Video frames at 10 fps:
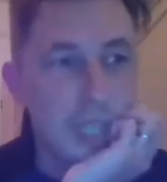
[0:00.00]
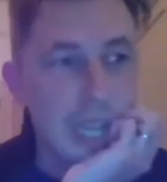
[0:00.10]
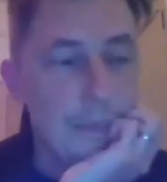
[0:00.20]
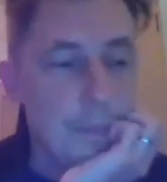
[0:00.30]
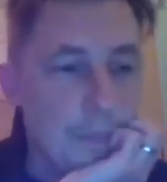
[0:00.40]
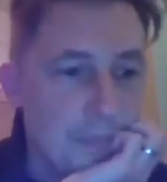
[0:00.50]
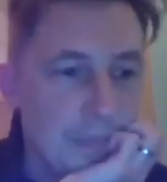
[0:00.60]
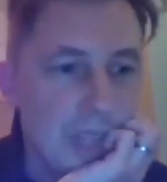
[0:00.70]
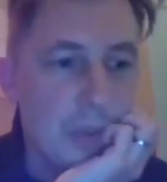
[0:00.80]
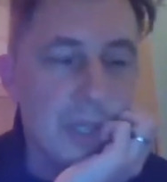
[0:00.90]

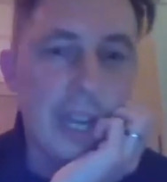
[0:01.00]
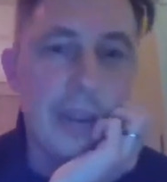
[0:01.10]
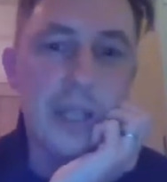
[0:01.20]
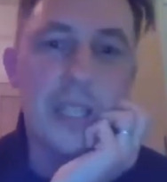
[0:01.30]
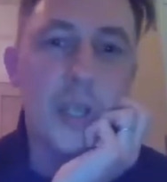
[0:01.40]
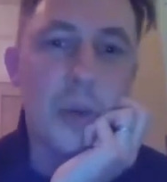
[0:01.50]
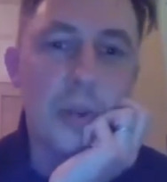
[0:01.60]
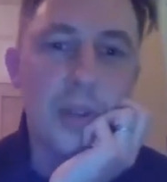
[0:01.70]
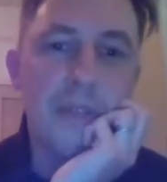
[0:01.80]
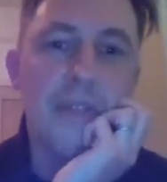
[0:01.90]
known as the
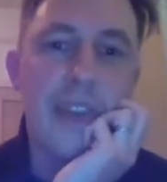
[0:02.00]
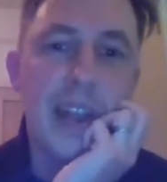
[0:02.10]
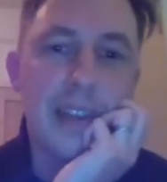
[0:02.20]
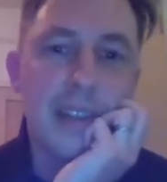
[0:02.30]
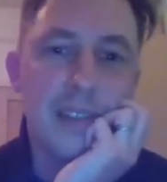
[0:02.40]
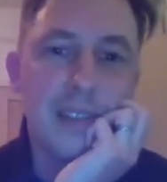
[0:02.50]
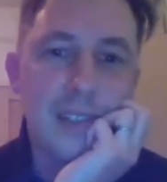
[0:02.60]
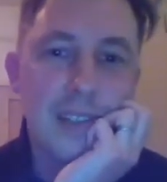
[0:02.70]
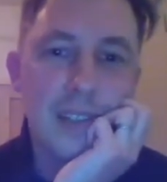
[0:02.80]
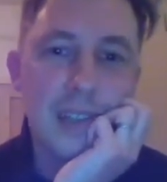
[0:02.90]
Jordan of the Fens,
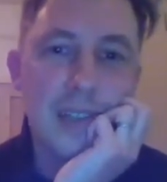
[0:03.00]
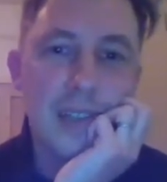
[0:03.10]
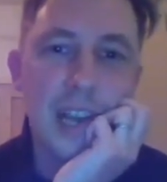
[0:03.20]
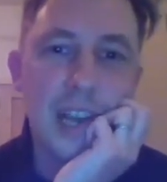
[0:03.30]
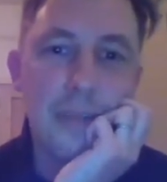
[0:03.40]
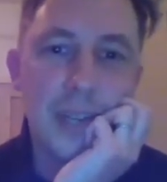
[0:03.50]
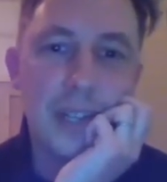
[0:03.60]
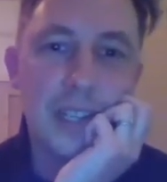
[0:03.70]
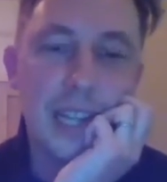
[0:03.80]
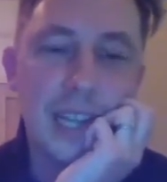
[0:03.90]

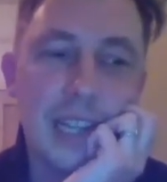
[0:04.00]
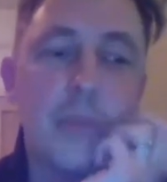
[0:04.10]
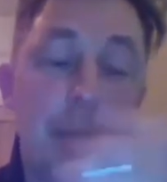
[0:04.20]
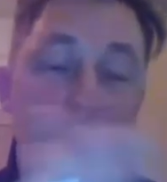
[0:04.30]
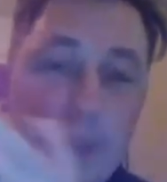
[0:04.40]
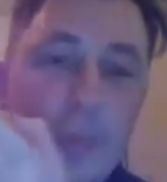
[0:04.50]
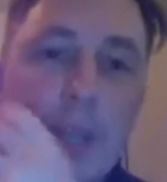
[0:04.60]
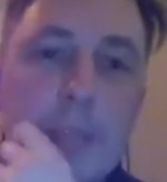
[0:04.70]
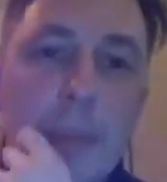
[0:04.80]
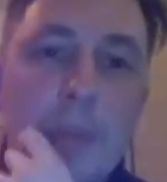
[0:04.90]
because that's where people
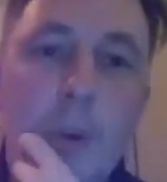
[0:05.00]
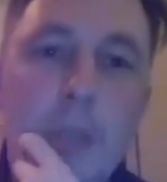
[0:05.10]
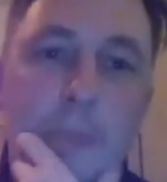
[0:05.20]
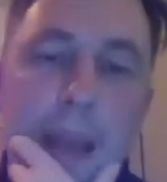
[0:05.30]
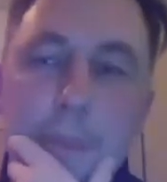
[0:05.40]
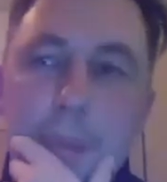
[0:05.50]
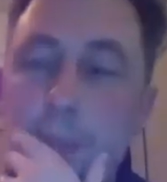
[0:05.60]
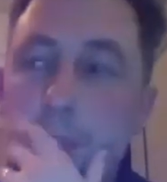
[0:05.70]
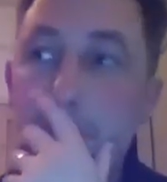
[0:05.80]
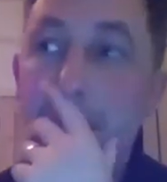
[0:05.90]
used to be brought to
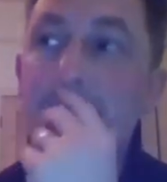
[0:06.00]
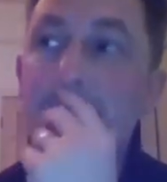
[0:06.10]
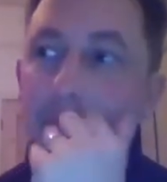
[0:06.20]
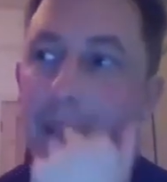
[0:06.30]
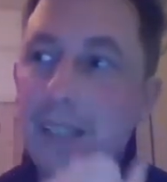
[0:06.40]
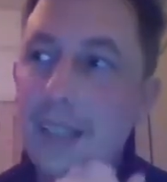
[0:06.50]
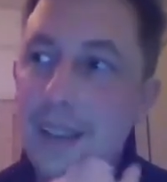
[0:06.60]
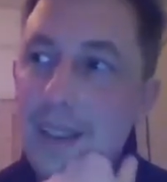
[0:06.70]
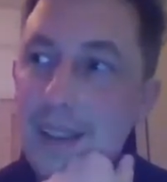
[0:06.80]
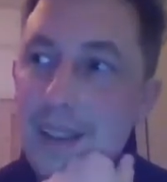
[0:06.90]
be baptised.
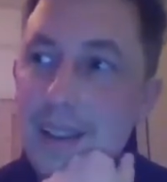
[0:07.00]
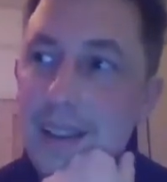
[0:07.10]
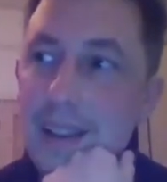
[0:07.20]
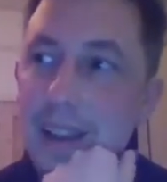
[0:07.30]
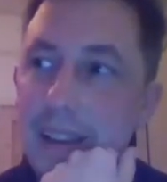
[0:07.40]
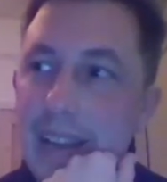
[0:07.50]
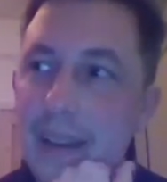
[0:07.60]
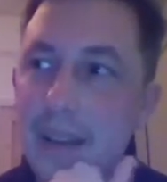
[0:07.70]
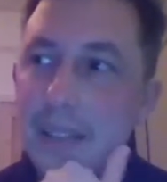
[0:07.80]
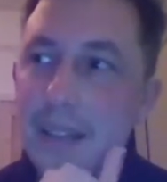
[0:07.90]
And
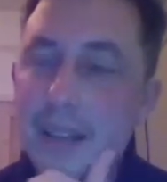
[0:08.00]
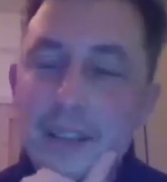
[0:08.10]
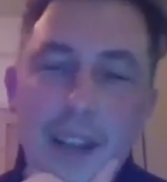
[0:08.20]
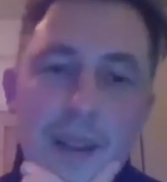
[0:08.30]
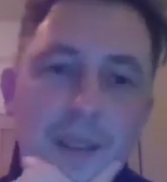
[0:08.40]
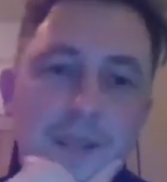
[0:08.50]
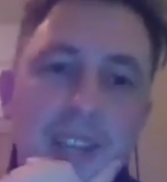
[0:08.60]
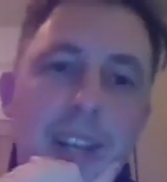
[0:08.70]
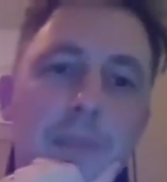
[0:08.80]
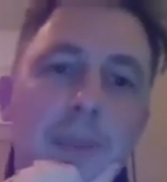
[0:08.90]
now it's kind of
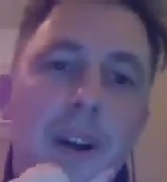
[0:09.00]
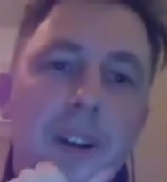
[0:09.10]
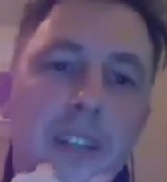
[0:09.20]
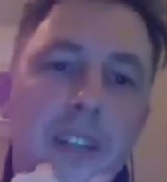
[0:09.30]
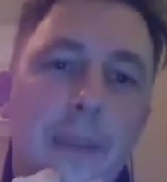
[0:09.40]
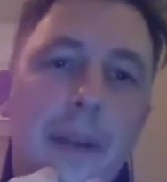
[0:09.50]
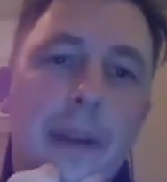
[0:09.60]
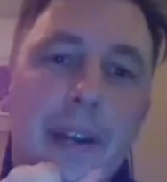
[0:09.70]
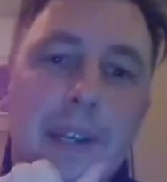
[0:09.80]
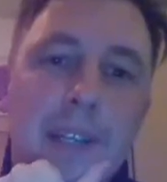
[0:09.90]
like, partially
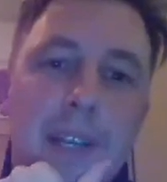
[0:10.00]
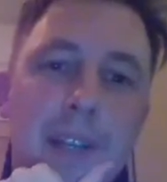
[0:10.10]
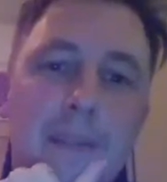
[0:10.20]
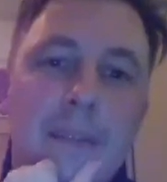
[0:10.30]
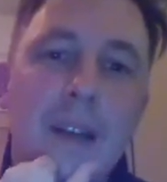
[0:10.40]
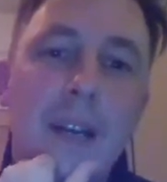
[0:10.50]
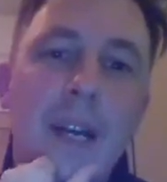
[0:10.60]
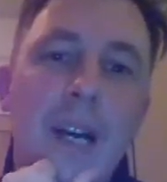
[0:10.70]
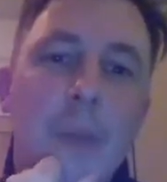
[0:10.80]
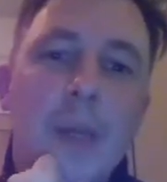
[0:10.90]
buried under a
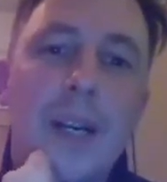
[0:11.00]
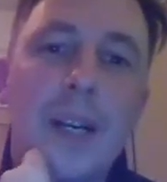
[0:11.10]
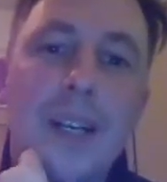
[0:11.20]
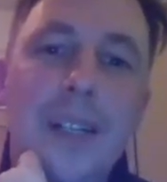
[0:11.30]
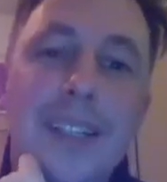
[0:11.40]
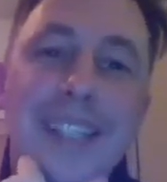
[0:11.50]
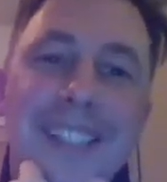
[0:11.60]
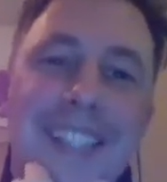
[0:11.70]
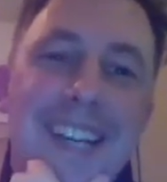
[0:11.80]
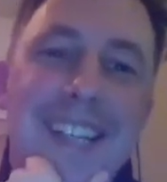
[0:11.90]
car park.
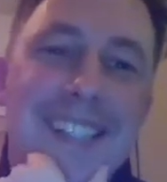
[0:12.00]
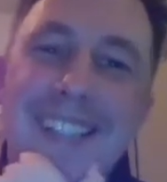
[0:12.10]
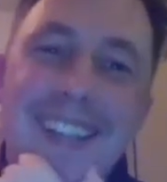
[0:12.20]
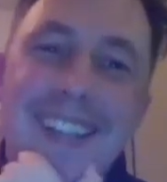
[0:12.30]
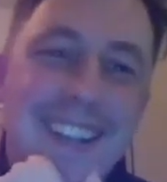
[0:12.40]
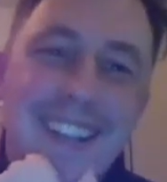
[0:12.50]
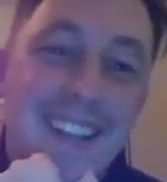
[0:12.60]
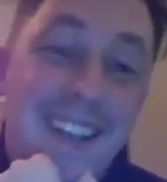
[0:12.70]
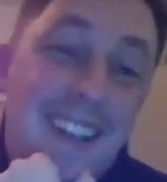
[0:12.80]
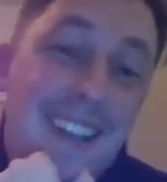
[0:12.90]
It's just,
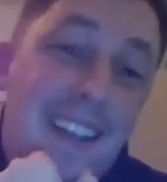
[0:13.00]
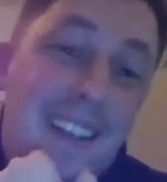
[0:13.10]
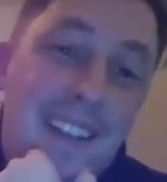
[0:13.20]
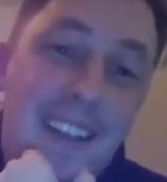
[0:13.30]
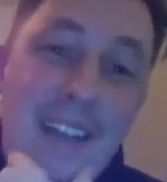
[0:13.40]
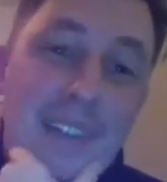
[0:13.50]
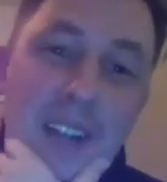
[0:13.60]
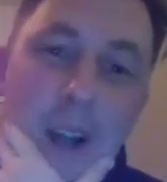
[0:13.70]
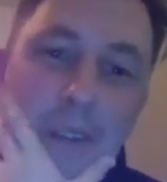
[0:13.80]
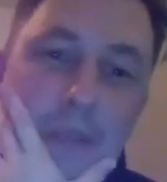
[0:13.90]
you have to
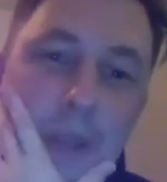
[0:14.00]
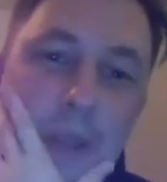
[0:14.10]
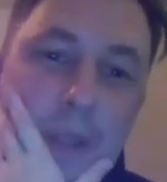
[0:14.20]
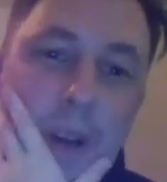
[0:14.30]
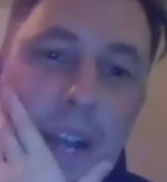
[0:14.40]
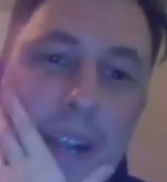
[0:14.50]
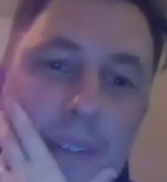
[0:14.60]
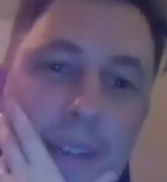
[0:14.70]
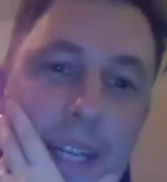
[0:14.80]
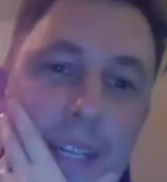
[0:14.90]
laugh or you'd cry, really.